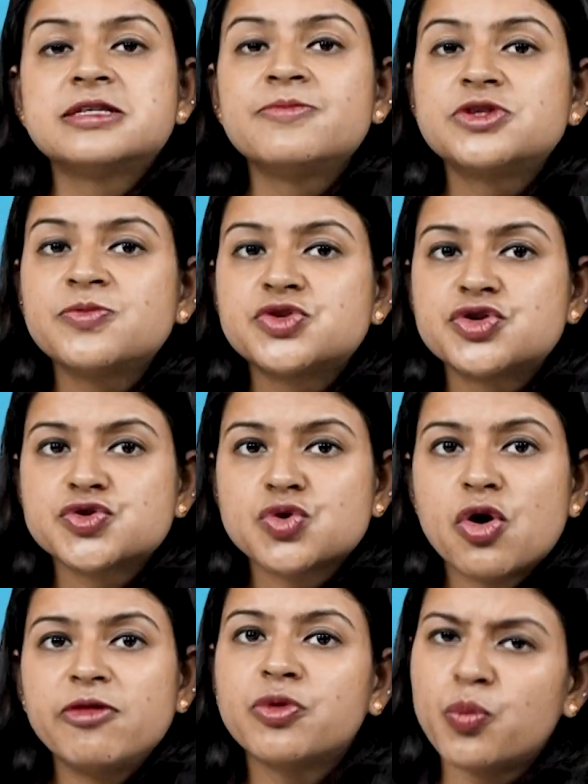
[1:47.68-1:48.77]
Symptoms
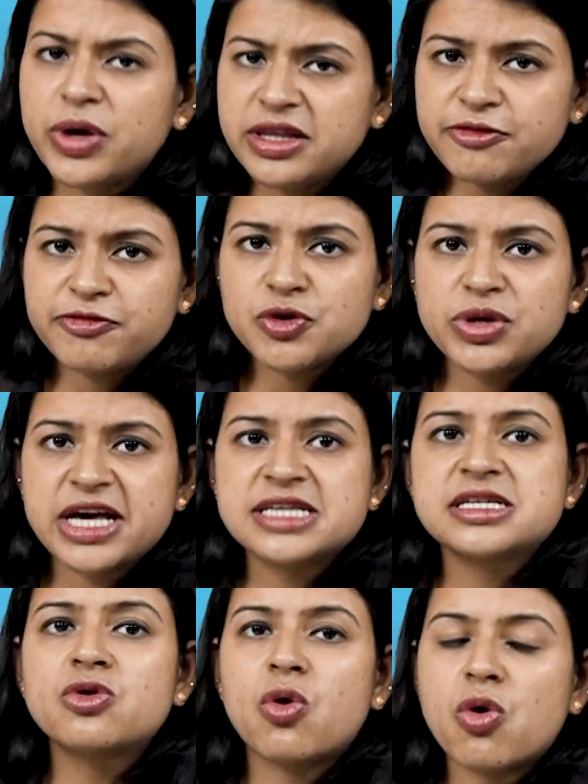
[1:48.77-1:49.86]
resolved within few
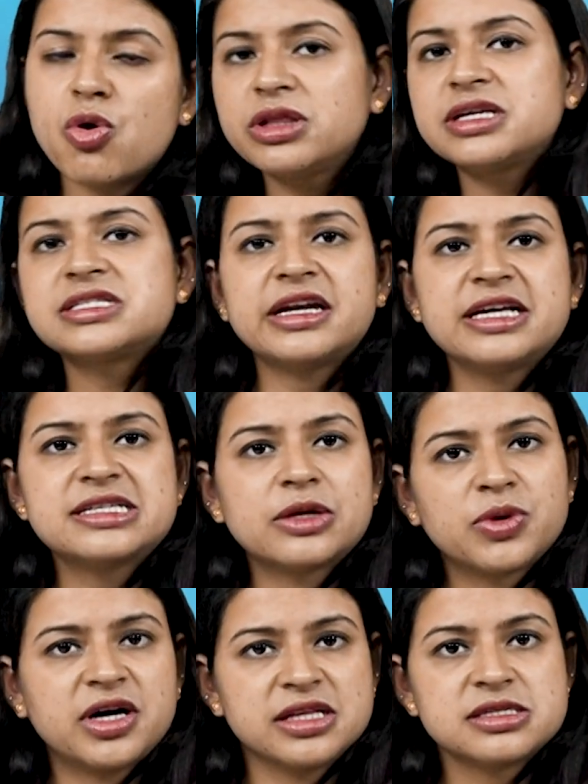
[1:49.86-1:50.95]
days in all the studies that
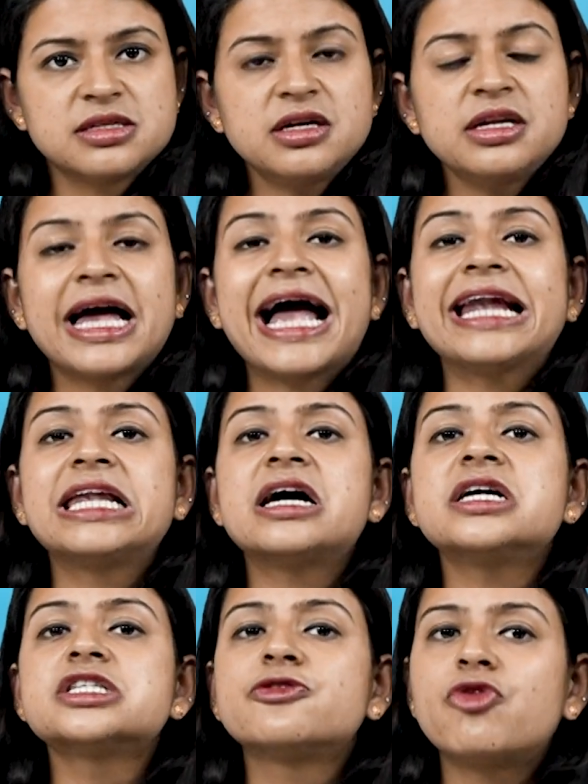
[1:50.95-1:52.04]
were considered. At
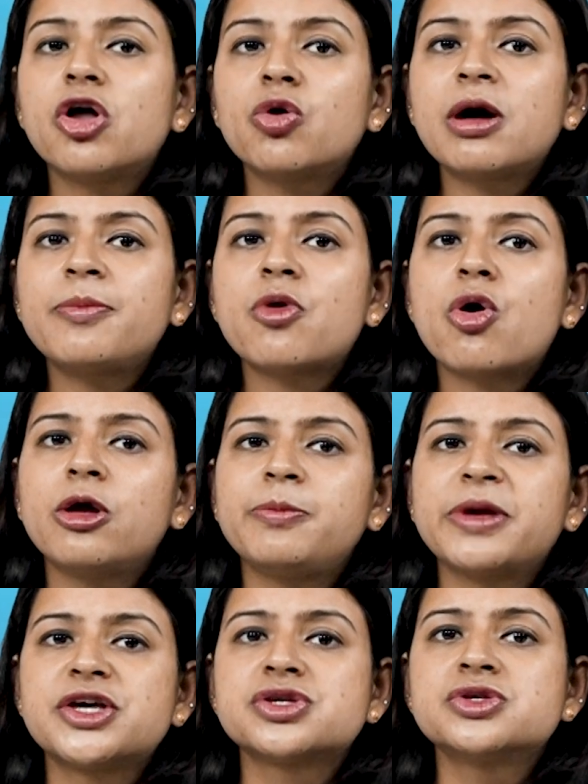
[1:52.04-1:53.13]
last follow-up, all
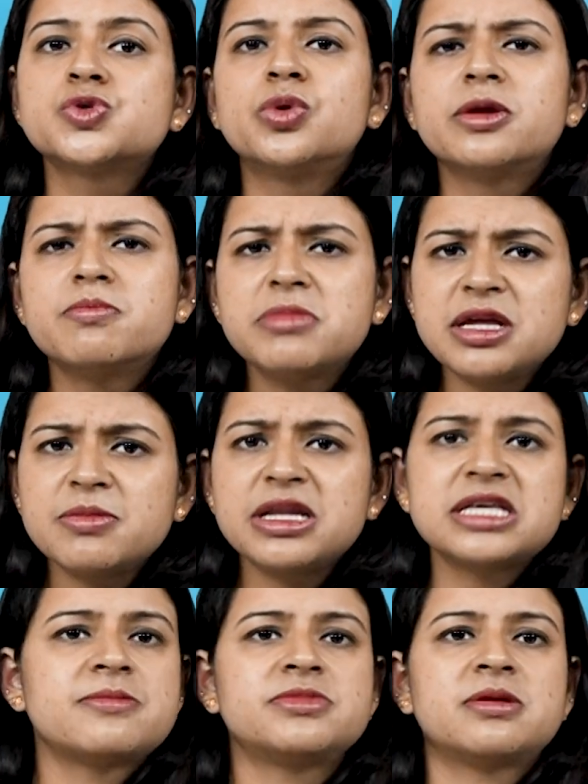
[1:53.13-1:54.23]
patients were
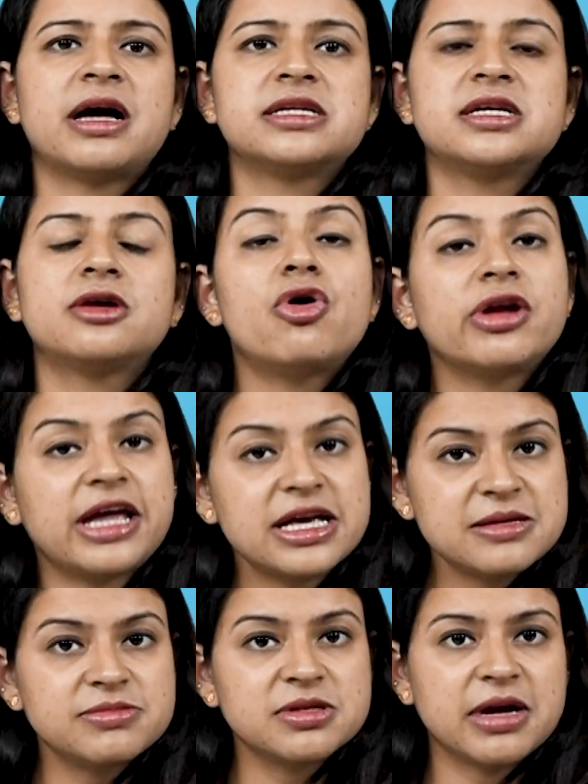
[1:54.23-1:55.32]
minimally symptomatic or
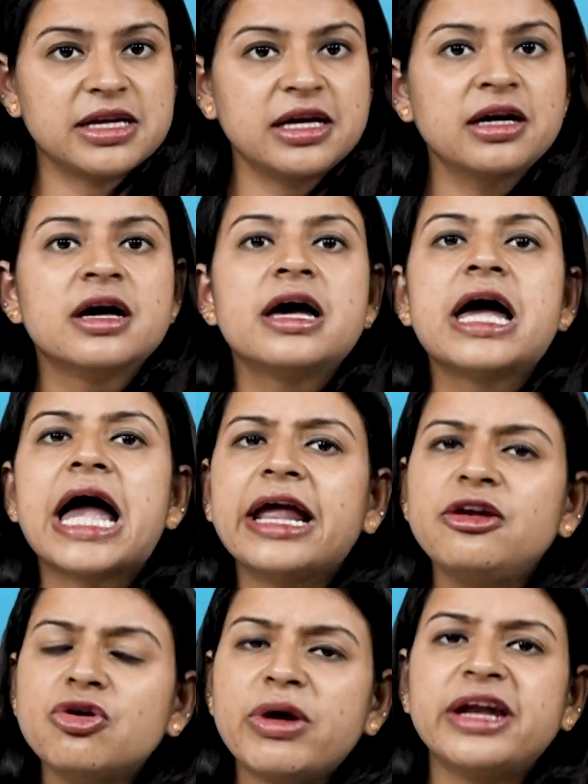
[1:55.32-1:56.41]
asymptomatic,
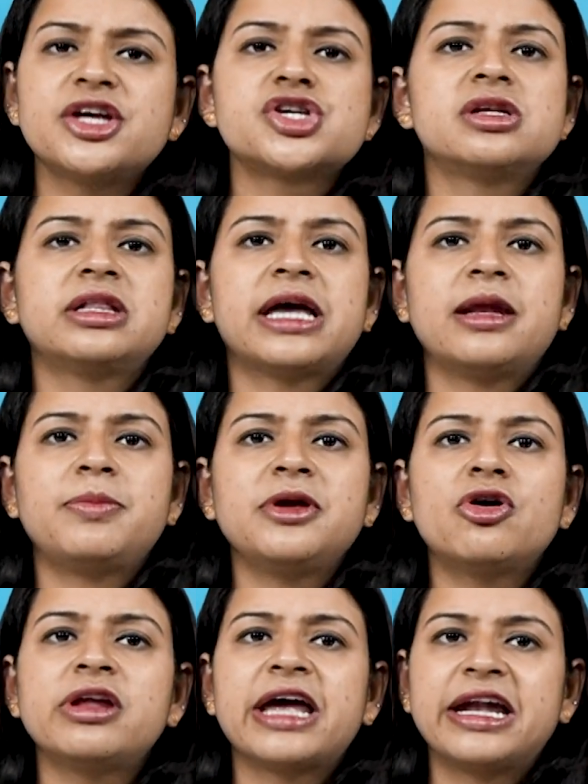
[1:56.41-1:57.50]
and no additional therapy
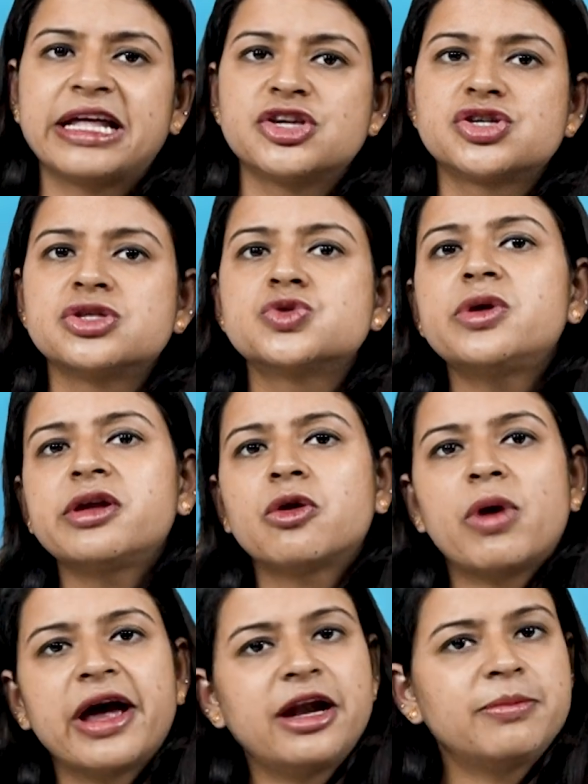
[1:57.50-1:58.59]
or attentions were
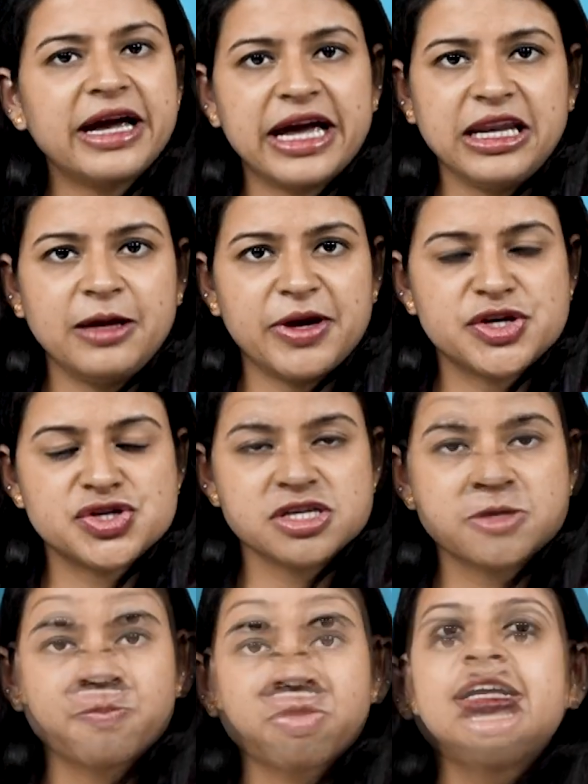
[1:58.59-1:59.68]
required by any
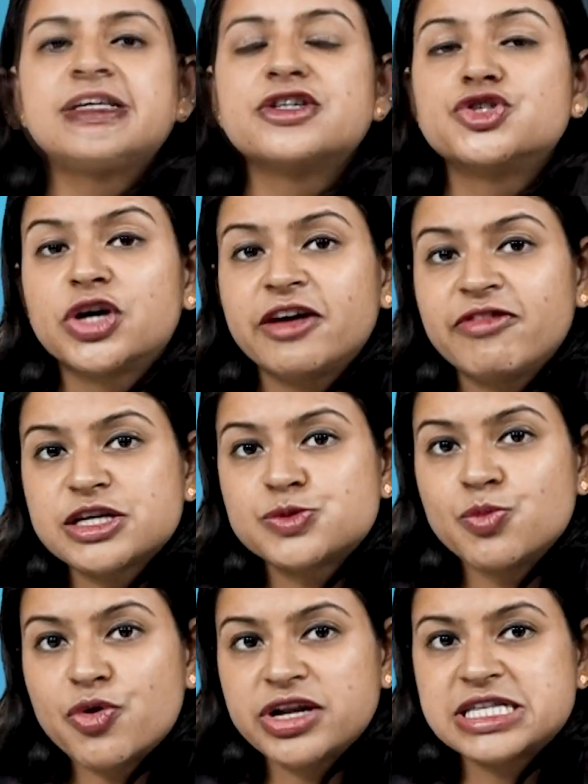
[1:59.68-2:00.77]
patient. So to give us
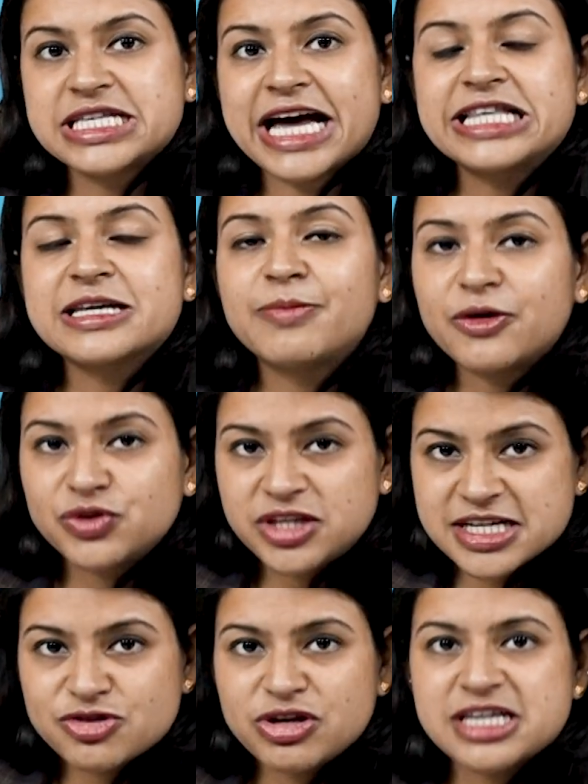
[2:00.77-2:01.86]
more insights about
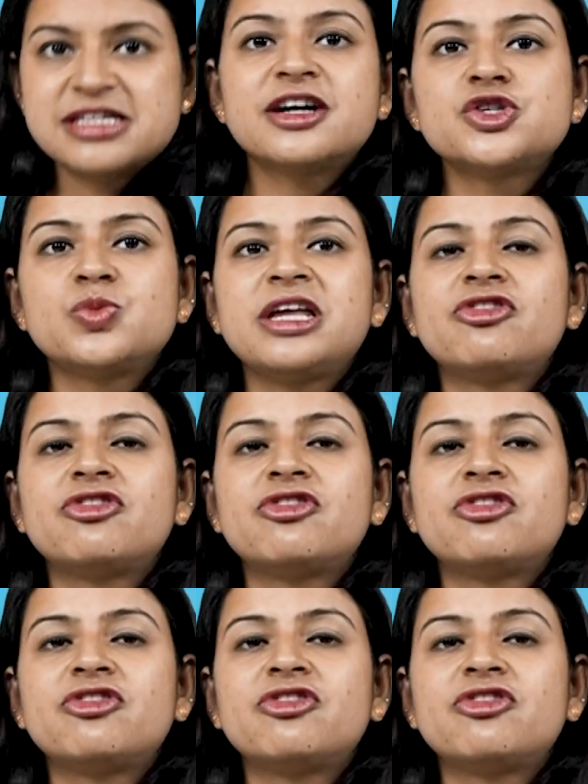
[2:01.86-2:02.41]
this research, we